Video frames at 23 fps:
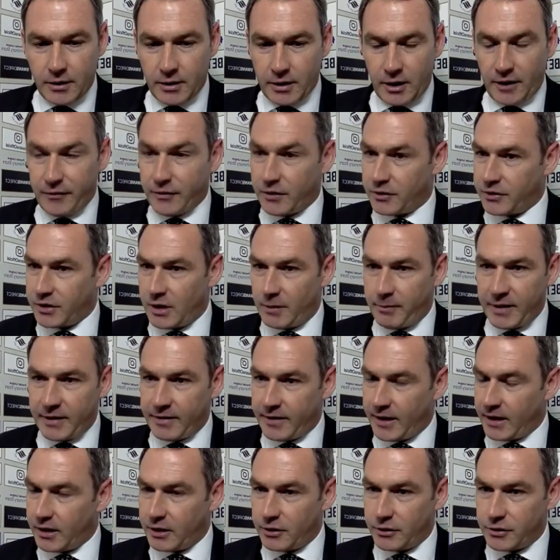You know, I have to say a big
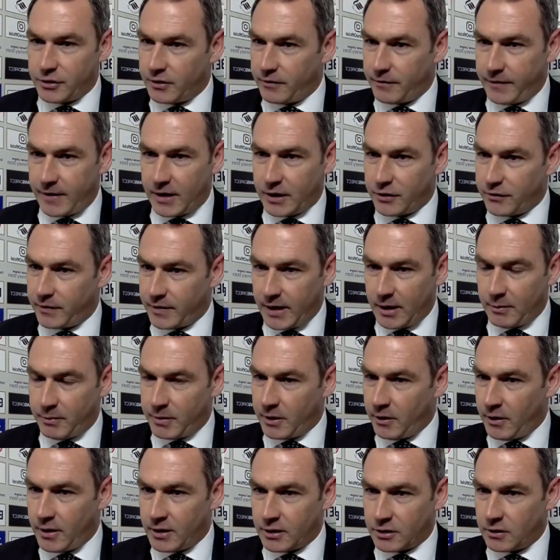thank you to the fans for getting
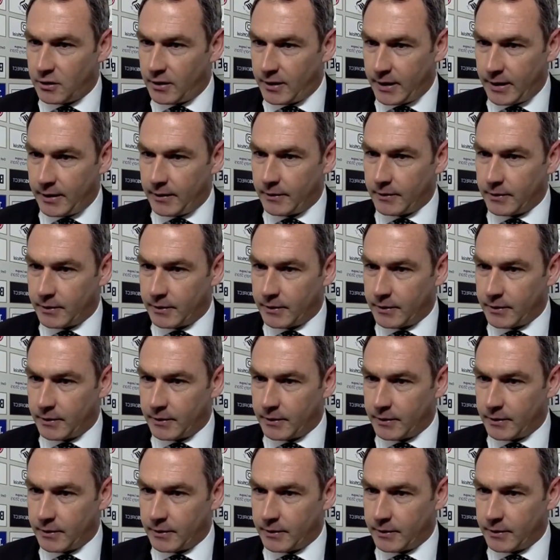behind us like that.